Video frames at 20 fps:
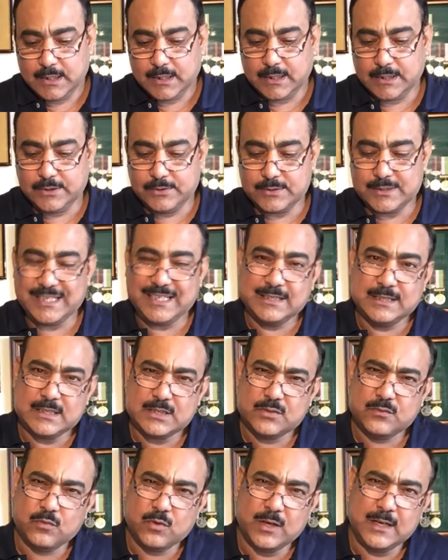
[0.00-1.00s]
You see,
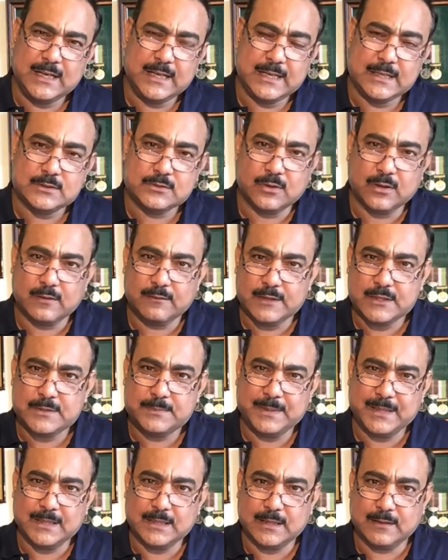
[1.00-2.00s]
this world has always
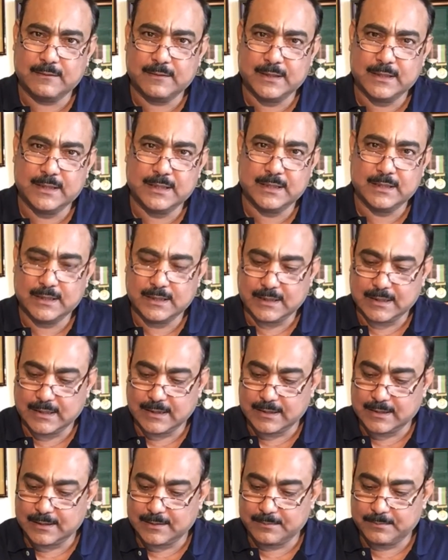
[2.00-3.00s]
been governed
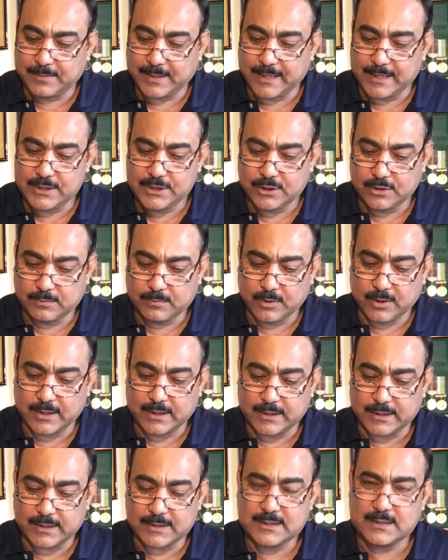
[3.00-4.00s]
by
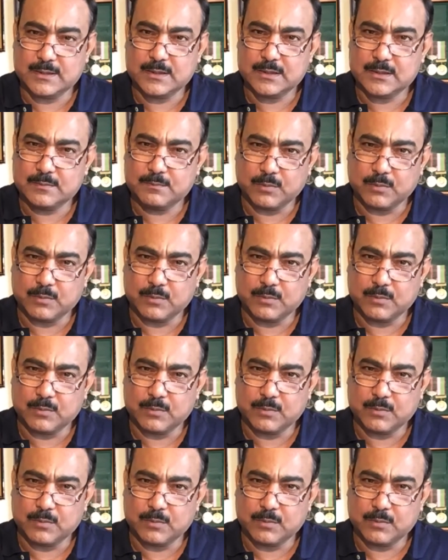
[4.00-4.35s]
geopolitics.